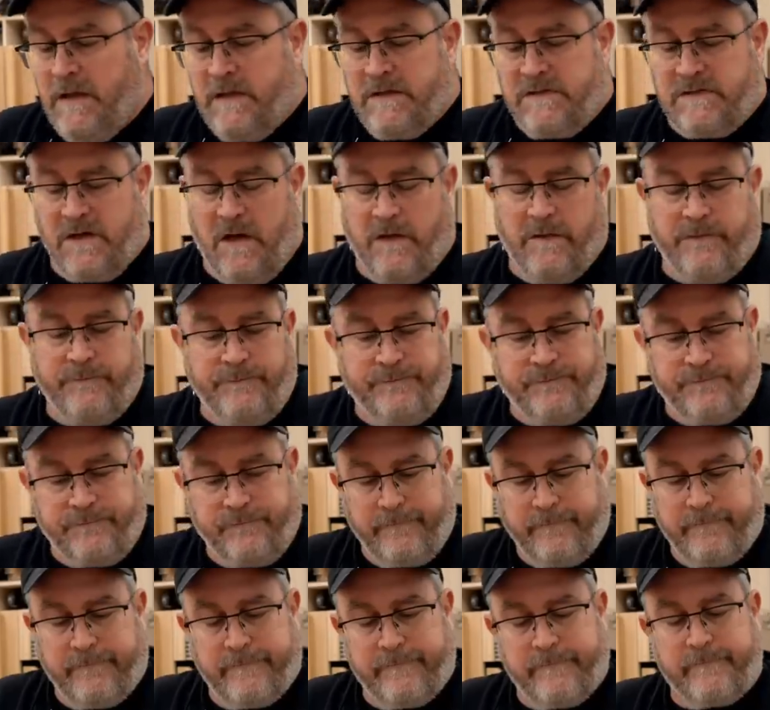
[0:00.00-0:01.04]
So
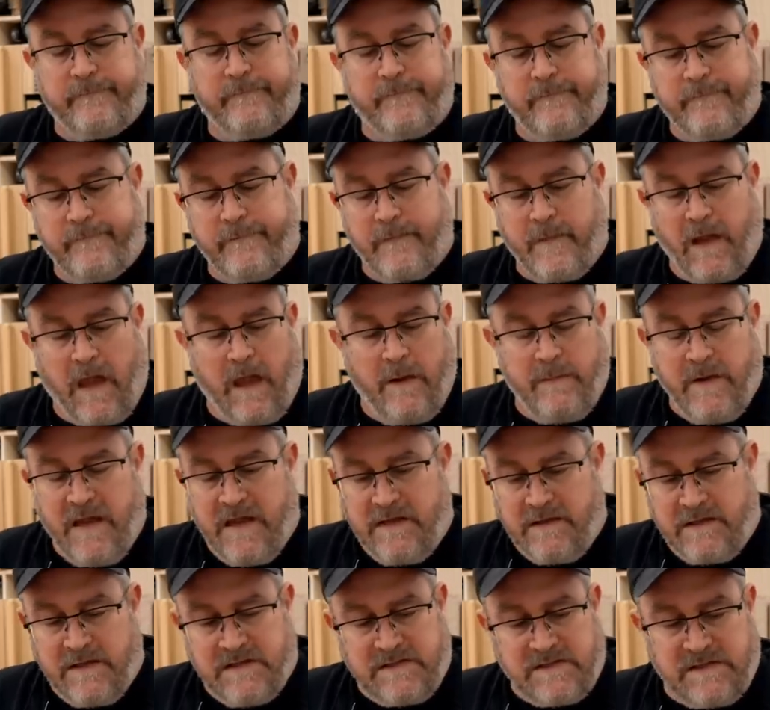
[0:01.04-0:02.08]
I
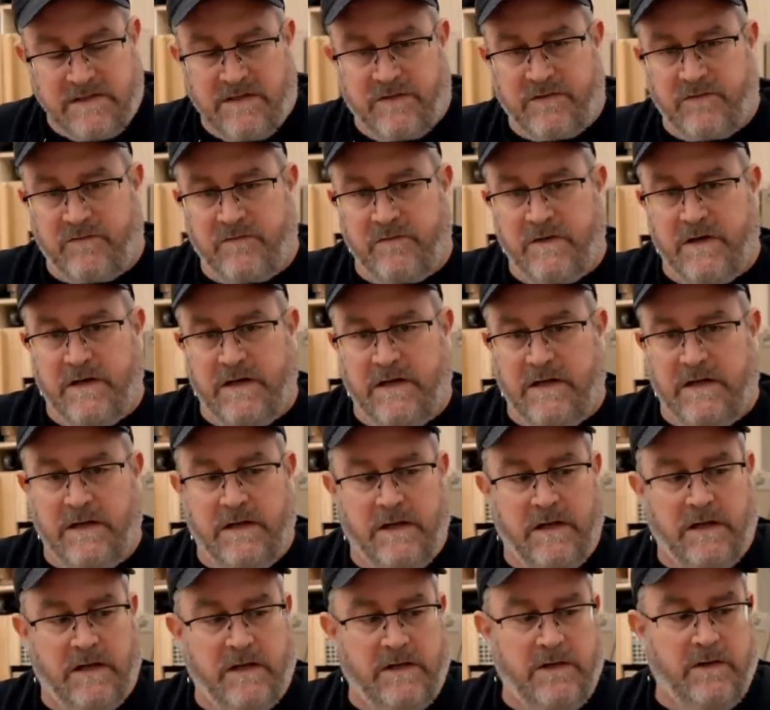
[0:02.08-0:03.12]
made this in 3
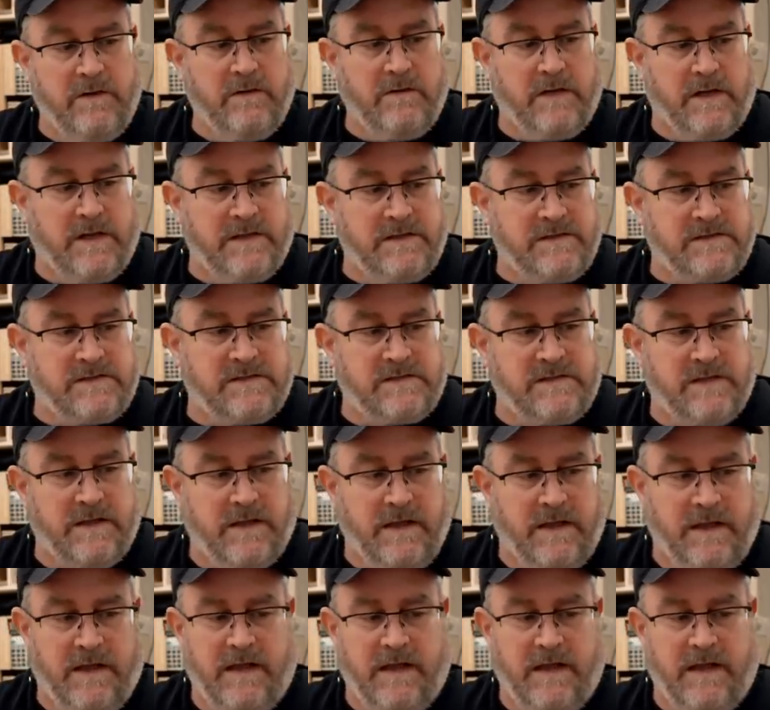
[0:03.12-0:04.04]
units,